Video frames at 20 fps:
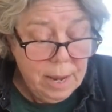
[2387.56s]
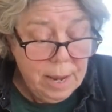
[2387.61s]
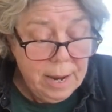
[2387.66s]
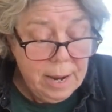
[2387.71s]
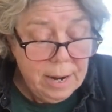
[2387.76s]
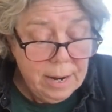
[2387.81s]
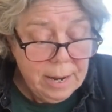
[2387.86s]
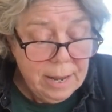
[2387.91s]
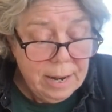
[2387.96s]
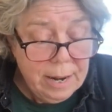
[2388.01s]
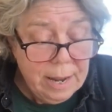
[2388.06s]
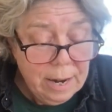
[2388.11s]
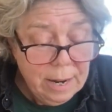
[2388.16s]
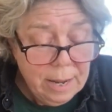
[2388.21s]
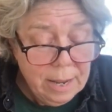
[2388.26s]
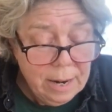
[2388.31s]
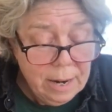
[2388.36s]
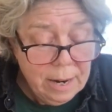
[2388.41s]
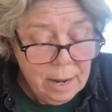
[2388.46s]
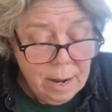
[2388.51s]
In a
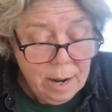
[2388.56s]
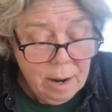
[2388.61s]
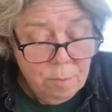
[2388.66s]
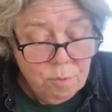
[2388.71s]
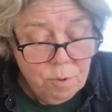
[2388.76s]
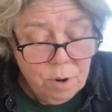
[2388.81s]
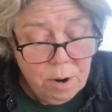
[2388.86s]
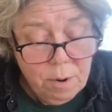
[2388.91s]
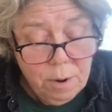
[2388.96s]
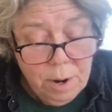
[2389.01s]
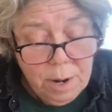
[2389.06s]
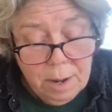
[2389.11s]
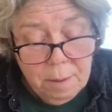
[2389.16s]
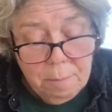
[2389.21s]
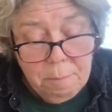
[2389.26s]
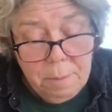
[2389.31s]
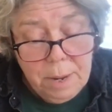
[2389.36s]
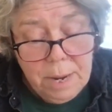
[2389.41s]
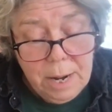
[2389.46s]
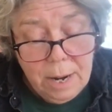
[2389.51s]
Connecticut library, a
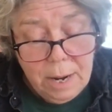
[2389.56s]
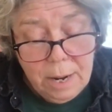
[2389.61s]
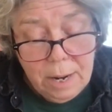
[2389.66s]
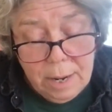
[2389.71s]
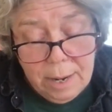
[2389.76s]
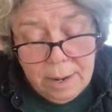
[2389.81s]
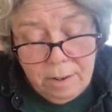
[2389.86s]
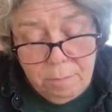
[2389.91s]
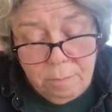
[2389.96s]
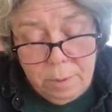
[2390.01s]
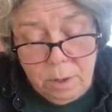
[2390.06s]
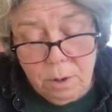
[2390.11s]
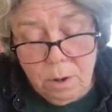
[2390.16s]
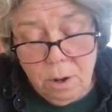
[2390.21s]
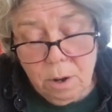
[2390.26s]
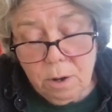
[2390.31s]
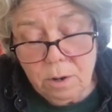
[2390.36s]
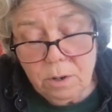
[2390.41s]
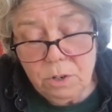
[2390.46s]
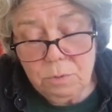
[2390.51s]
meeting has been
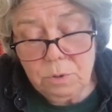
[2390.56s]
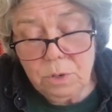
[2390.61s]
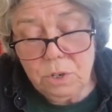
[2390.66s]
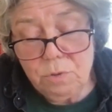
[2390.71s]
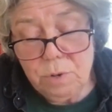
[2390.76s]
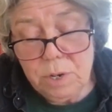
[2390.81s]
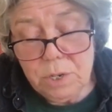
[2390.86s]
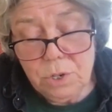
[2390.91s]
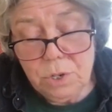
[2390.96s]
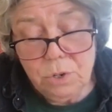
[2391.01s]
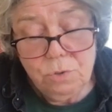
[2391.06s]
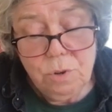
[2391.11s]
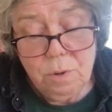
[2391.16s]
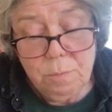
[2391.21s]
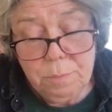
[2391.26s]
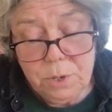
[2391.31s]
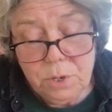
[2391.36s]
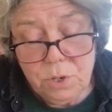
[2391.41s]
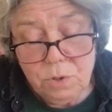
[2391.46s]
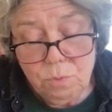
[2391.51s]
called to address
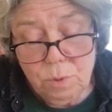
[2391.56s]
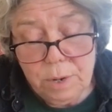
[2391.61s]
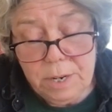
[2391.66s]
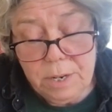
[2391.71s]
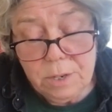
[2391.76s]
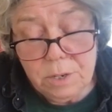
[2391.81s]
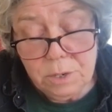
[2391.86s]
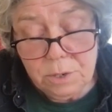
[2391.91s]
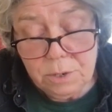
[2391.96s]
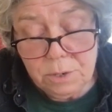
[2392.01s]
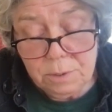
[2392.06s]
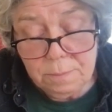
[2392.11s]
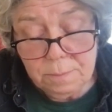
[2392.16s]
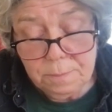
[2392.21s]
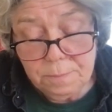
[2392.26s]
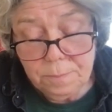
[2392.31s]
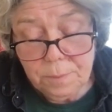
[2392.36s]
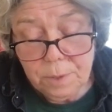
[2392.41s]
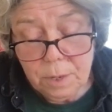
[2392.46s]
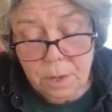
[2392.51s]
Trumpist
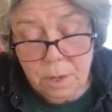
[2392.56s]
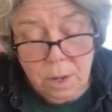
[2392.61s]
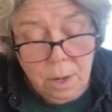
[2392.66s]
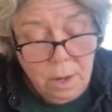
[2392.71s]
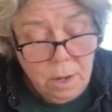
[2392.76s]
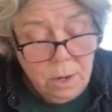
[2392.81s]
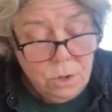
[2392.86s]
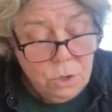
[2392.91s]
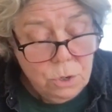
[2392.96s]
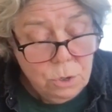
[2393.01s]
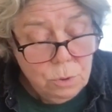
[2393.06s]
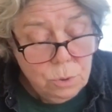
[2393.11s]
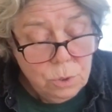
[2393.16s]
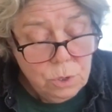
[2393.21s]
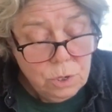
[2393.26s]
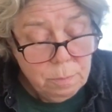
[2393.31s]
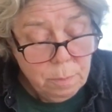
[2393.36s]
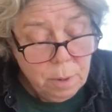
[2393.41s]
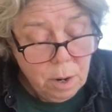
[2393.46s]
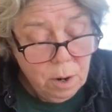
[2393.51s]
racism. Two
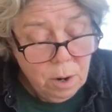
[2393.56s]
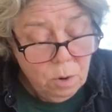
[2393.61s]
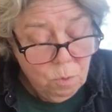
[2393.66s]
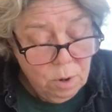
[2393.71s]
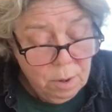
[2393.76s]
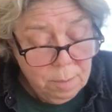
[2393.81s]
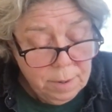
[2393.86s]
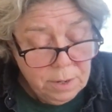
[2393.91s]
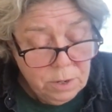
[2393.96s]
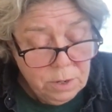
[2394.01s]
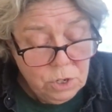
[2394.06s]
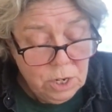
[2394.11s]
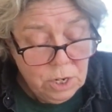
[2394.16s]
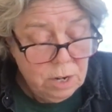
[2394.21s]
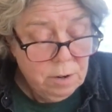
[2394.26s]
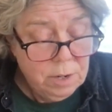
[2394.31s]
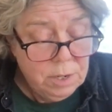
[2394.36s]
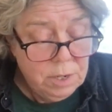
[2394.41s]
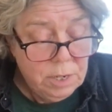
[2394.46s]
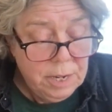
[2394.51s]
smart women
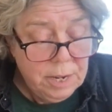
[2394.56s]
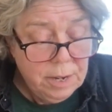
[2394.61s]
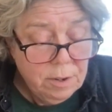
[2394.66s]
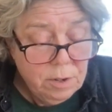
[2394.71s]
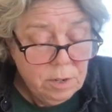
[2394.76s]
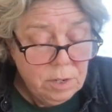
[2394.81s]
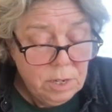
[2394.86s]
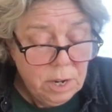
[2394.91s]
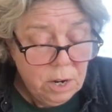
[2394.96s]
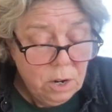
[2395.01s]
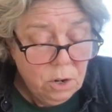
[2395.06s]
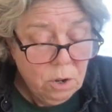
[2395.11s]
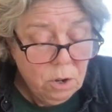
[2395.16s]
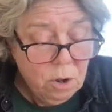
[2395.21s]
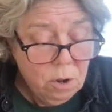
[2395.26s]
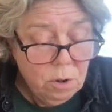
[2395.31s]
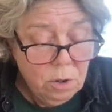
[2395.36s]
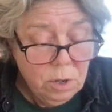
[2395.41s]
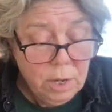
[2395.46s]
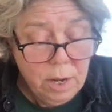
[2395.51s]
share a skill set
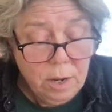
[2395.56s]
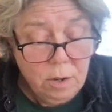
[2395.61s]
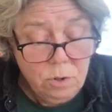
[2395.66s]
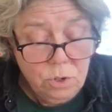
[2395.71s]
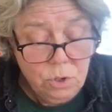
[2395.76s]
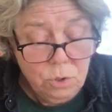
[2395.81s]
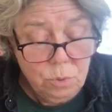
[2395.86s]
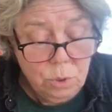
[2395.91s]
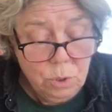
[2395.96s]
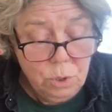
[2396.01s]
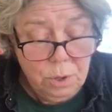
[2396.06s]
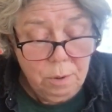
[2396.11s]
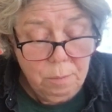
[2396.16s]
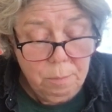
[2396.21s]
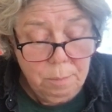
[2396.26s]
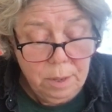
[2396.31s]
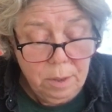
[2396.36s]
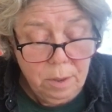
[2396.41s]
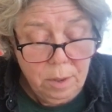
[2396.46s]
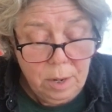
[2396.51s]
called cultural
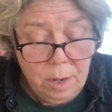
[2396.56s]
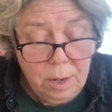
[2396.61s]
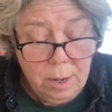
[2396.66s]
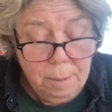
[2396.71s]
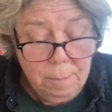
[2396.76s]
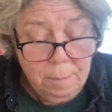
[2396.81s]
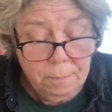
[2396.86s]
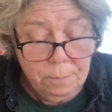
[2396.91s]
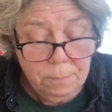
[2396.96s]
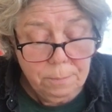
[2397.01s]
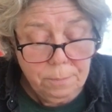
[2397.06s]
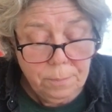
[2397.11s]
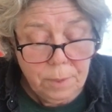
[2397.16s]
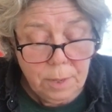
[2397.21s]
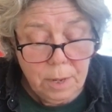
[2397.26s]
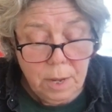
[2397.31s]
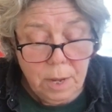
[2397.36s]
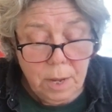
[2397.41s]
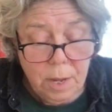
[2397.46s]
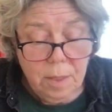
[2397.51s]
humility.
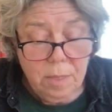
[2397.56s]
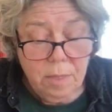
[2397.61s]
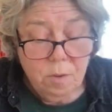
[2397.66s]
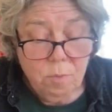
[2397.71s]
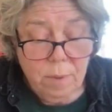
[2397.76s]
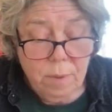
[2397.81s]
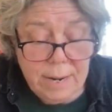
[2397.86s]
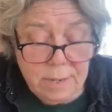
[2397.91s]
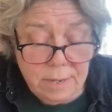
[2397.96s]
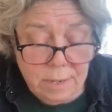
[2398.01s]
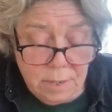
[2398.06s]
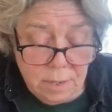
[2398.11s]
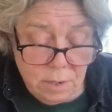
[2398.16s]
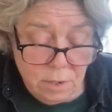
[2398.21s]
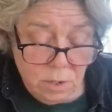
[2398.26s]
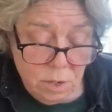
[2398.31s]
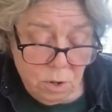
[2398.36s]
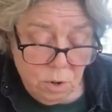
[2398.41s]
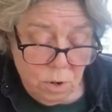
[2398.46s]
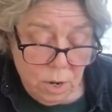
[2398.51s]
The
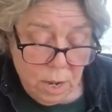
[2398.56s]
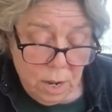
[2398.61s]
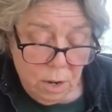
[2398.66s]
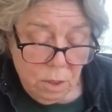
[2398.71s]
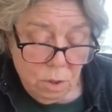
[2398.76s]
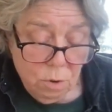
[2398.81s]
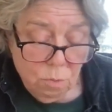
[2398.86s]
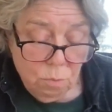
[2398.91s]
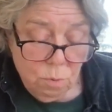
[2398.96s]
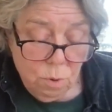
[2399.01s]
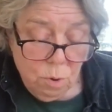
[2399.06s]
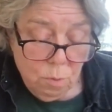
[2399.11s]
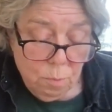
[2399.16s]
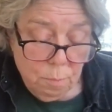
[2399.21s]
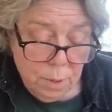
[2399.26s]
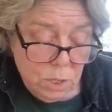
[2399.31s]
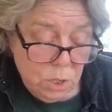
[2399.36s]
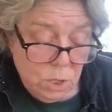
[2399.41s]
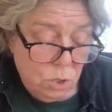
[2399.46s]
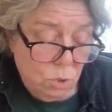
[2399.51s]
racists are not in the room,
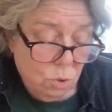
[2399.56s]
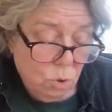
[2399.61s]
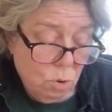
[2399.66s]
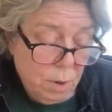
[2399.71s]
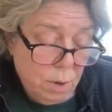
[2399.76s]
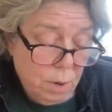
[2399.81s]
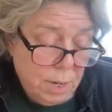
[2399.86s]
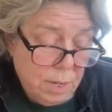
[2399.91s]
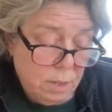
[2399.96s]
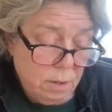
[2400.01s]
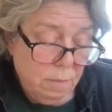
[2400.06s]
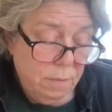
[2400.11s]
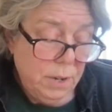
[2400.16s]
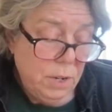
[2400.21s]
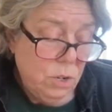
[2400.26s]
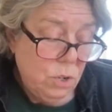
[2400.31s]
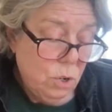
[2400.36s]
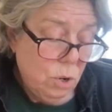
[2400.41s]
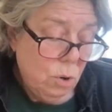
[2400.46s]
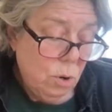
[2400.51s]
but stories of
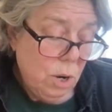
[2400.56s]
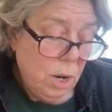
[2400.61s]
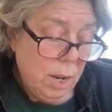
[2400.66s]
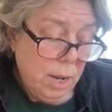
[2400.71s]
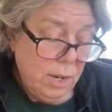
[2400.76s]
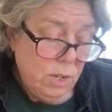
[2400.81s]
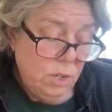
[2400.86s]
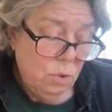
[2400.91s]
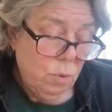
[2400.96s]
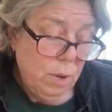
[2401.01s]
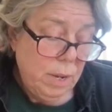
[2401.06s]
internalized